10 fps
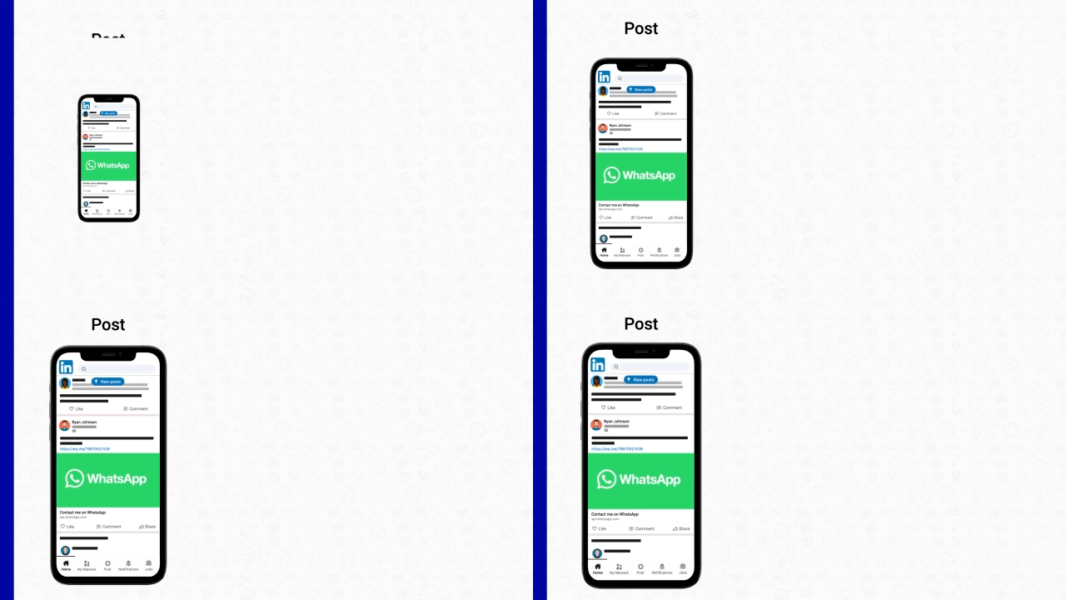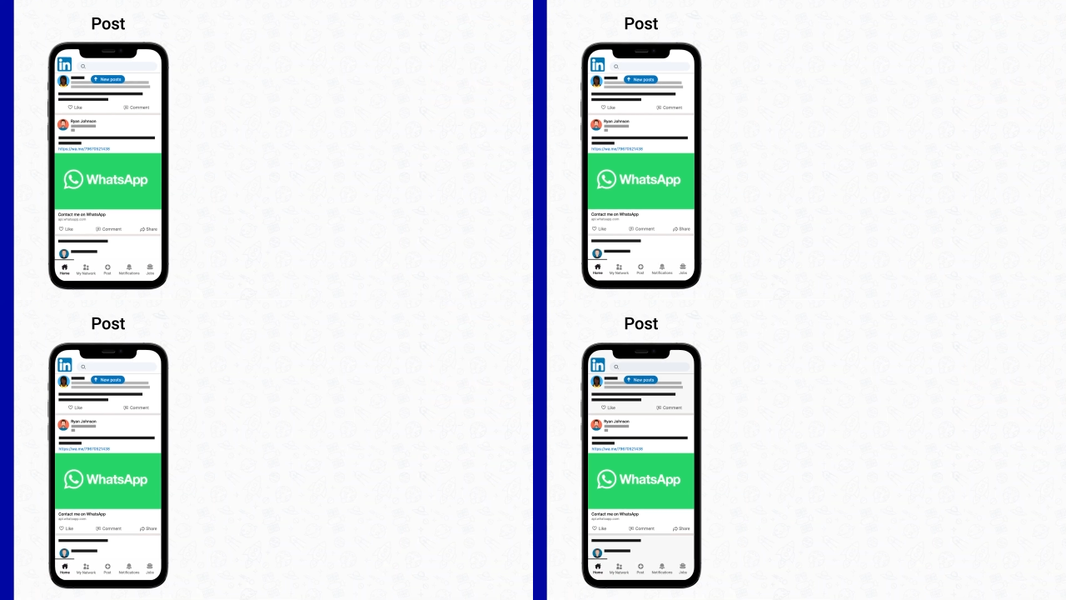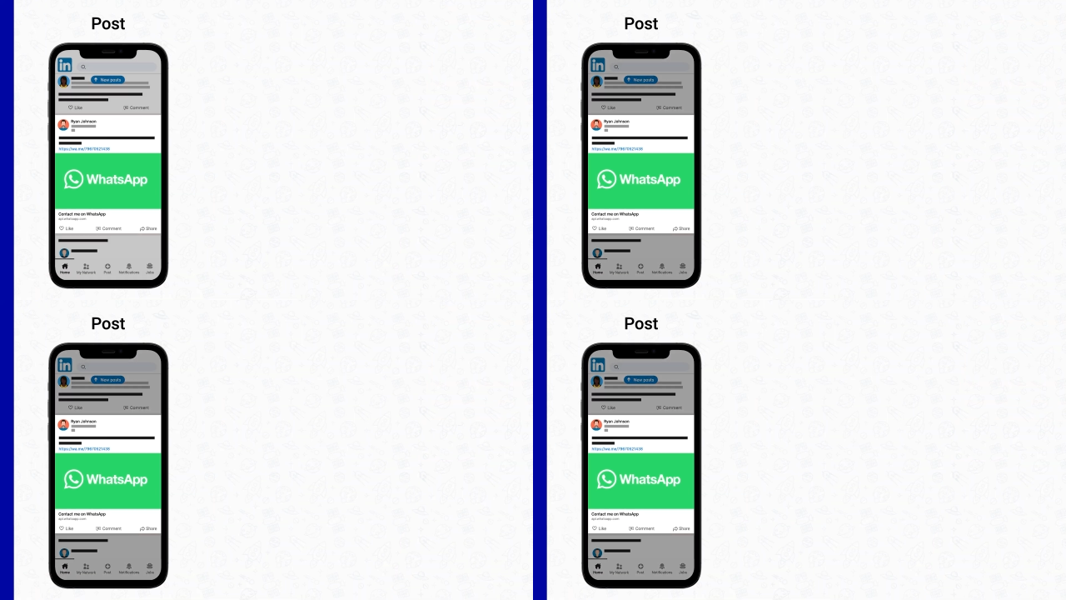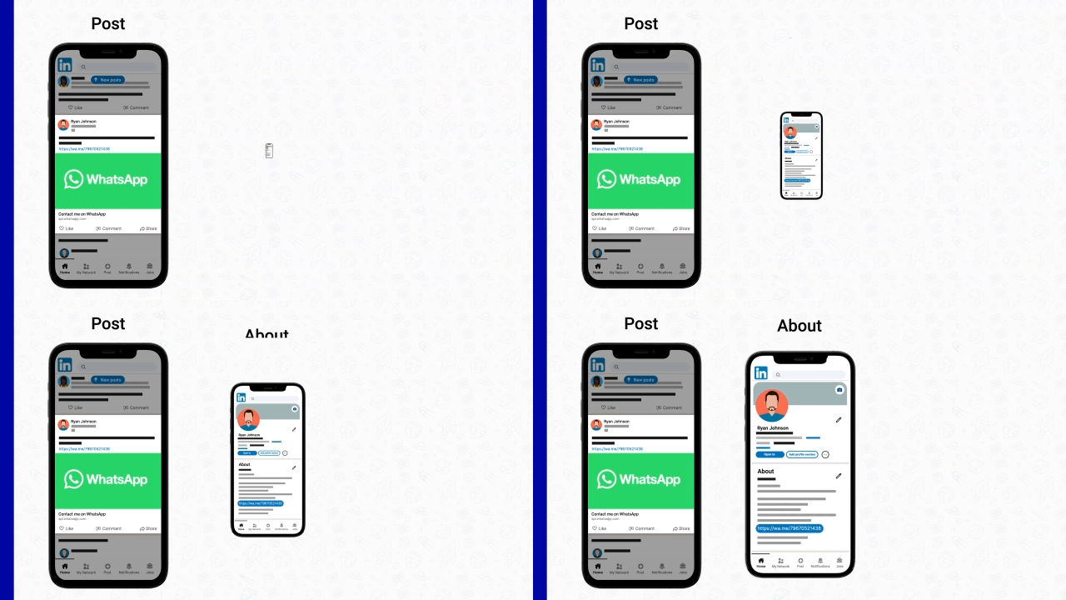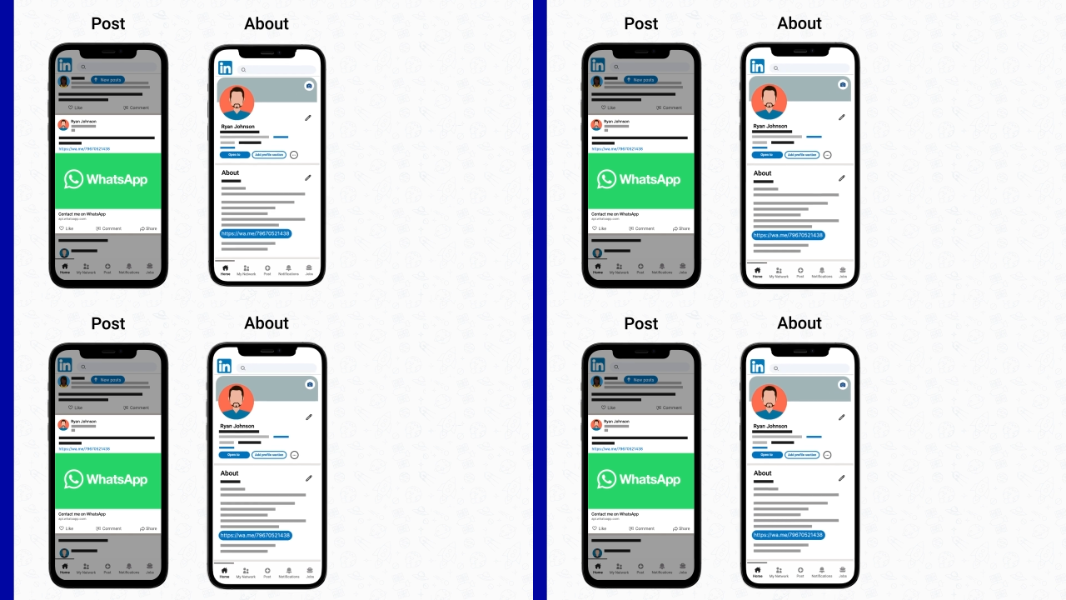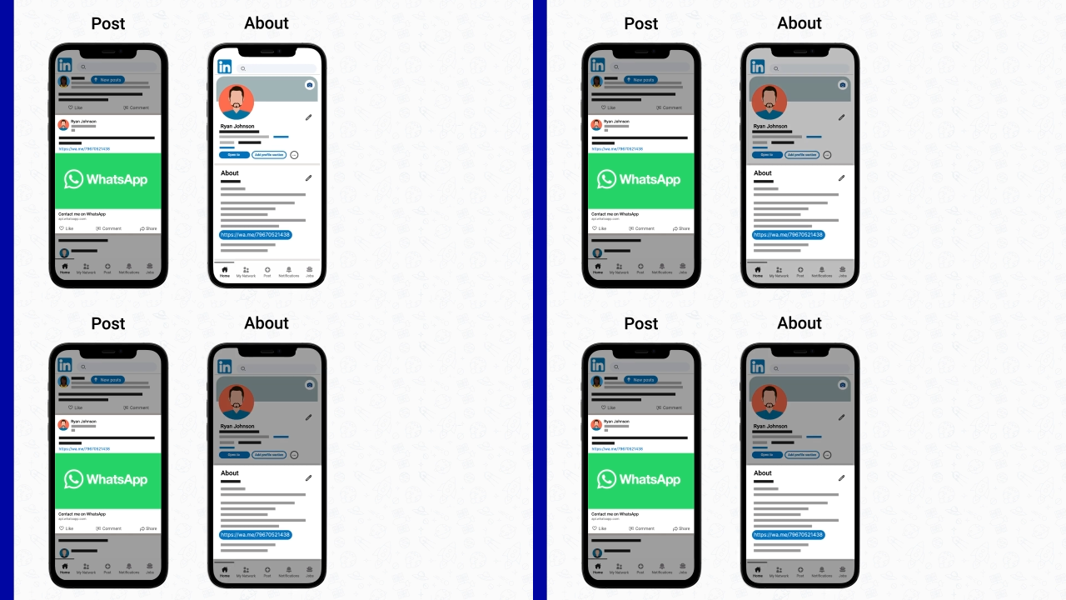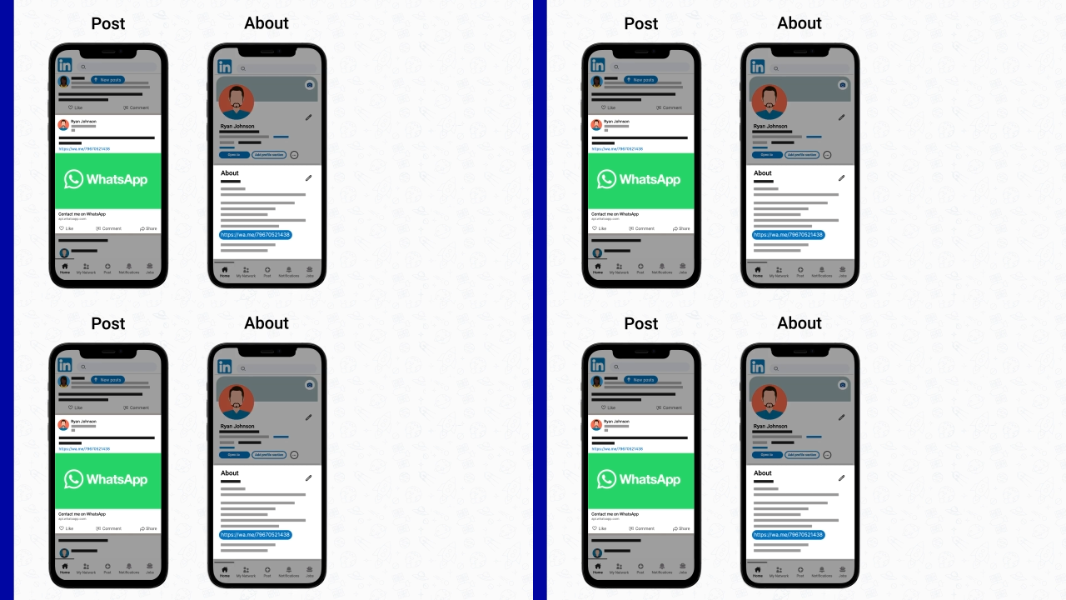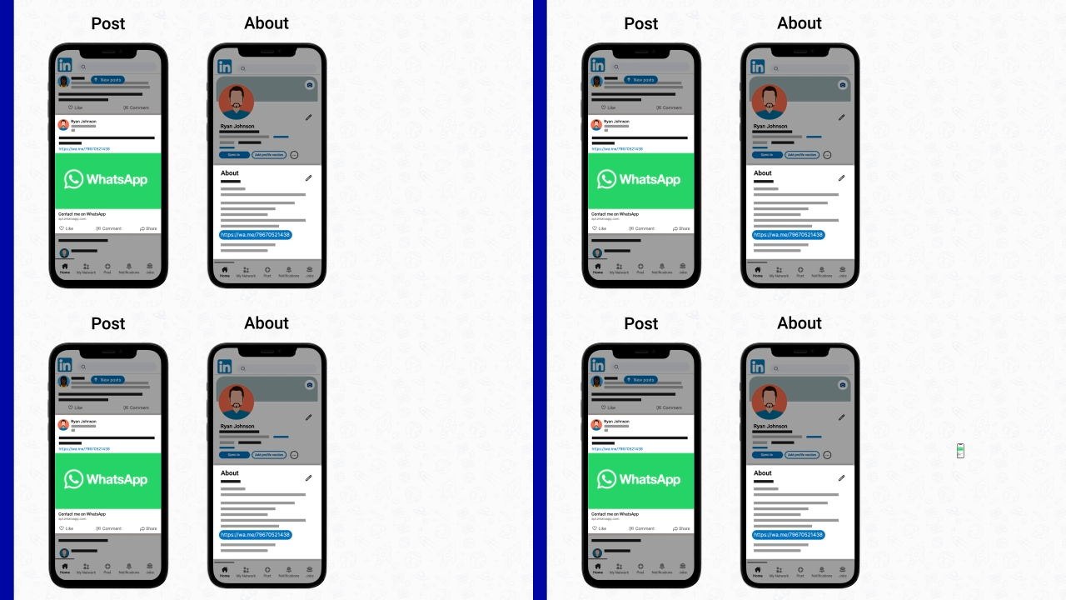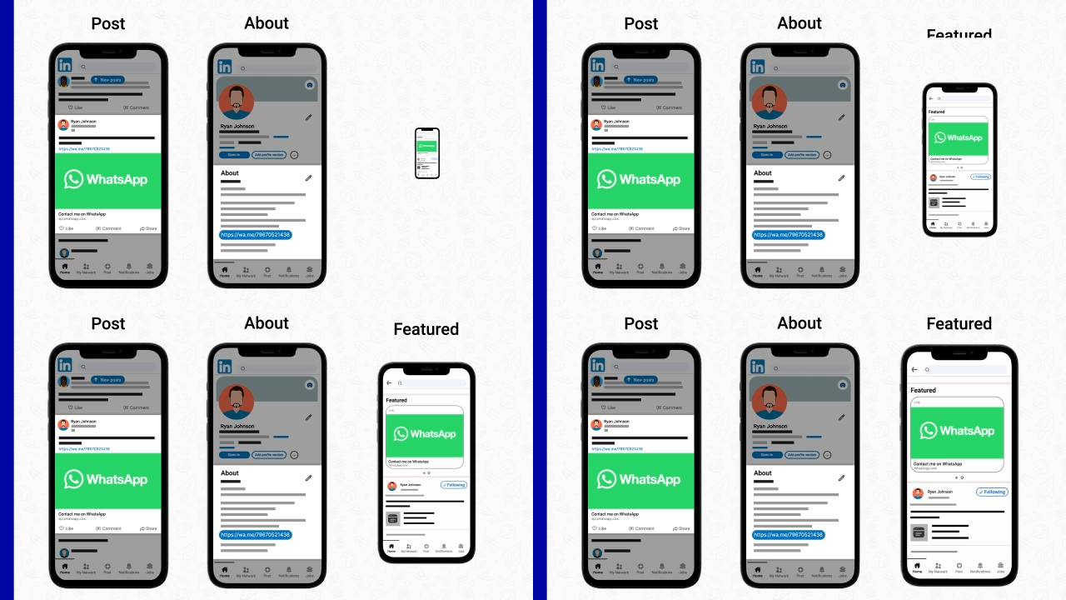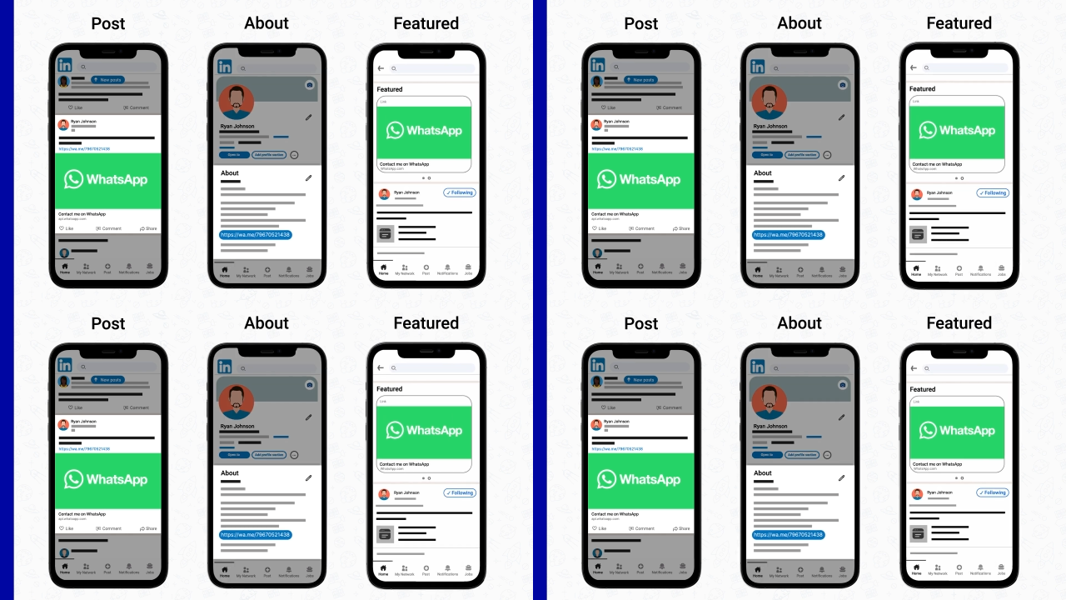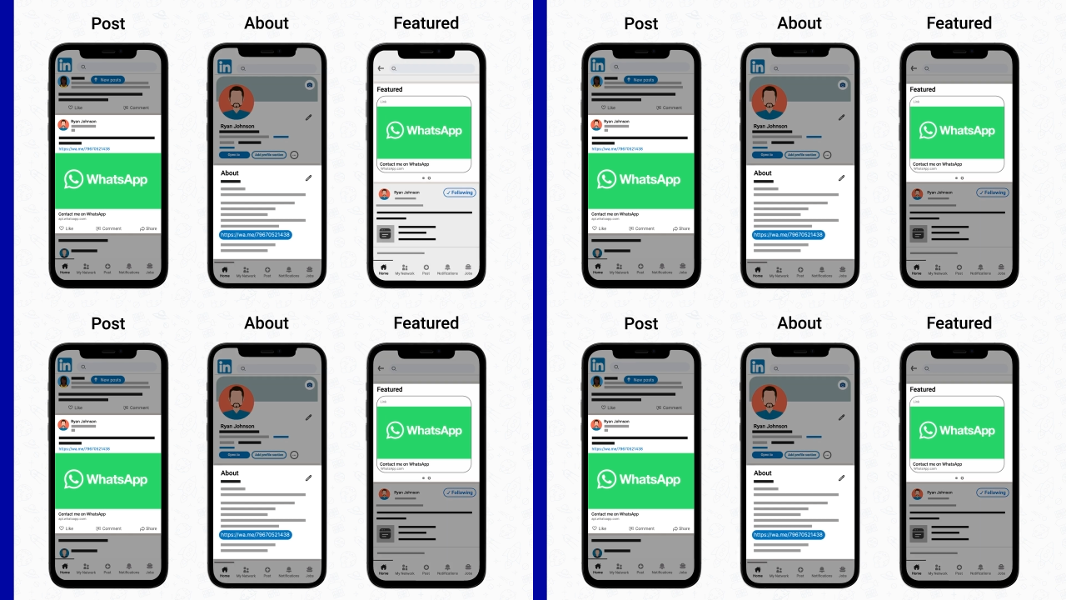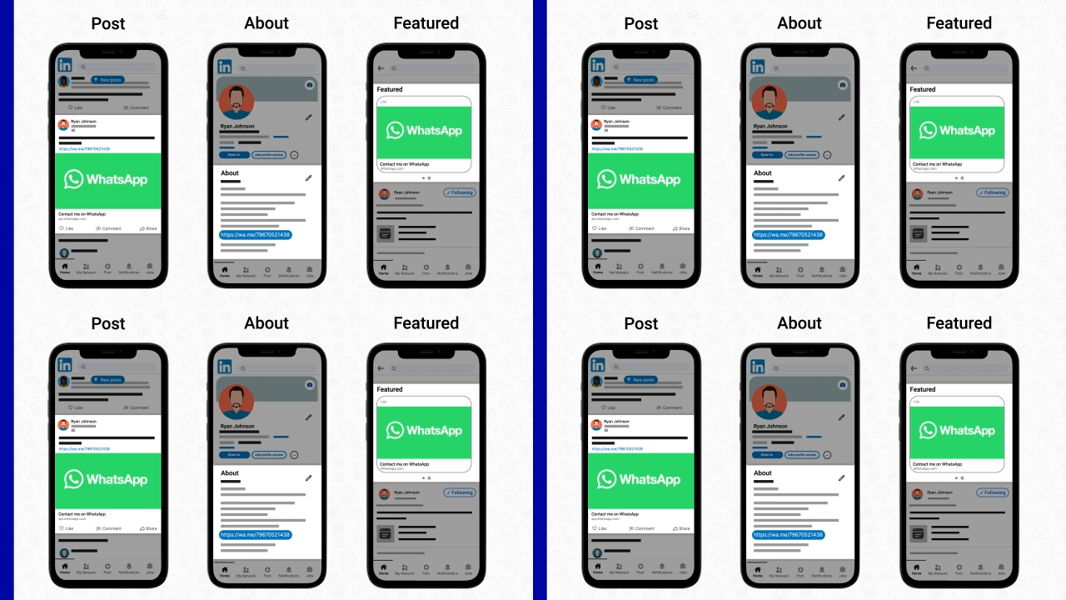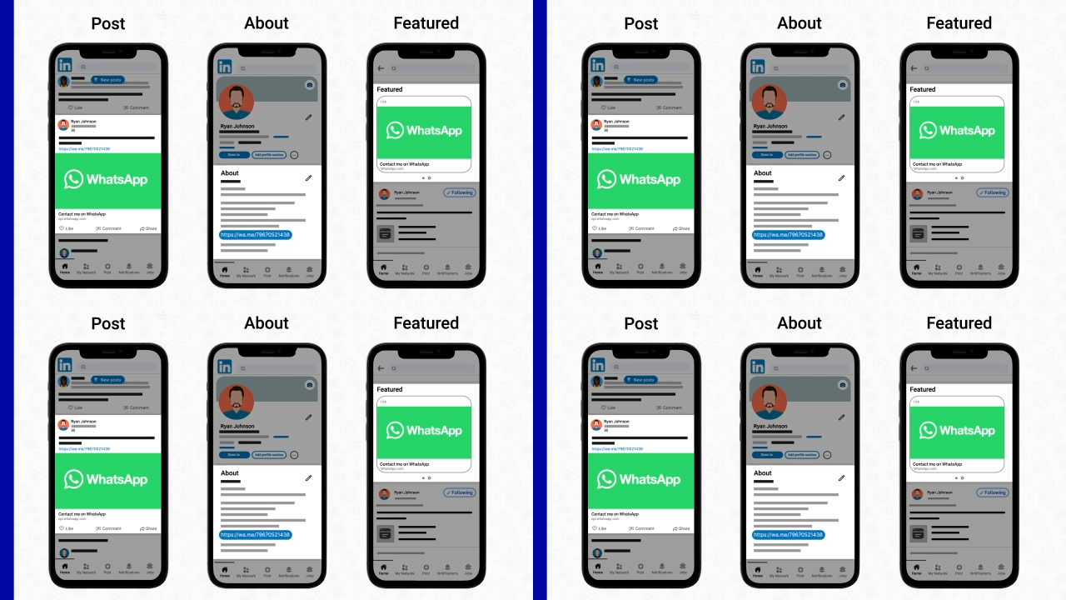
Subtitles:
[unreadable: no face in view]